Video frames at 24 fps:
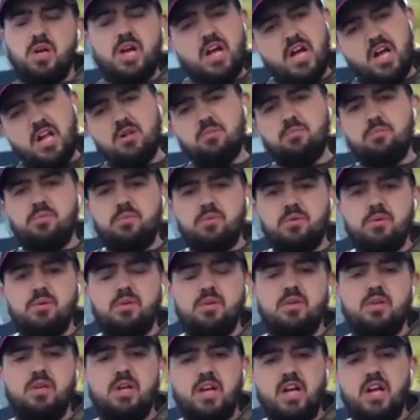help
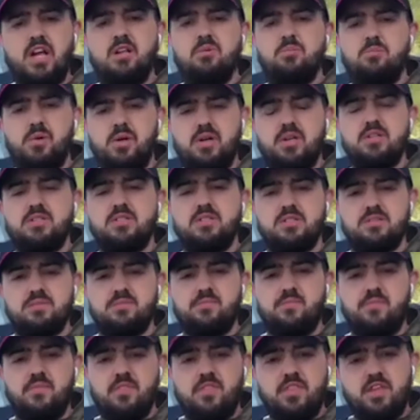help us
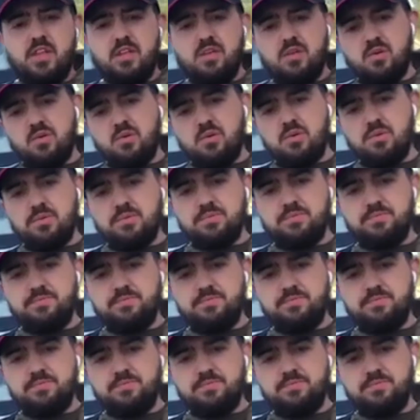thank you